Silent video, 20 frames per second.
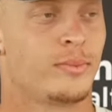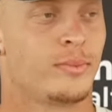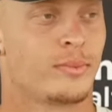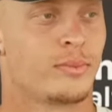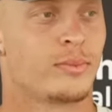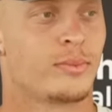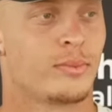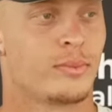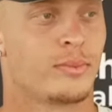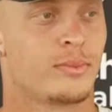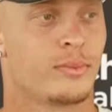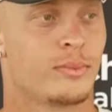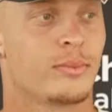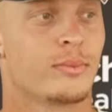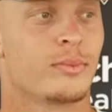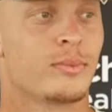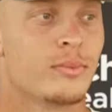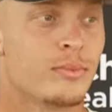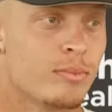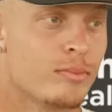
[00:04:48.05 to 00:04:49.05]
you want to
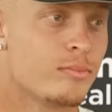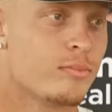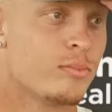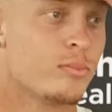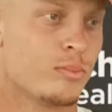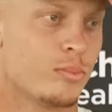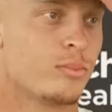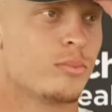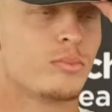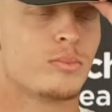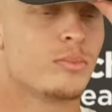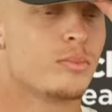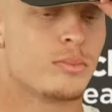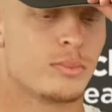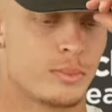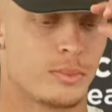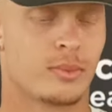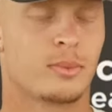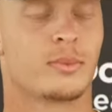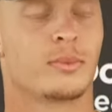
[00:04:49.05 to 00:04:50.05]
show off your
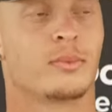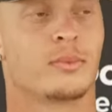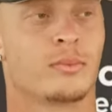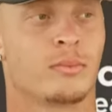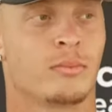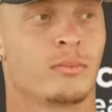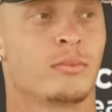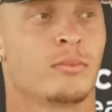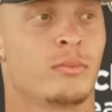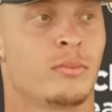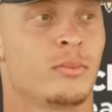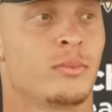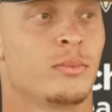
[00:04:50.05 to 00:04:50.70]
decision-making even more,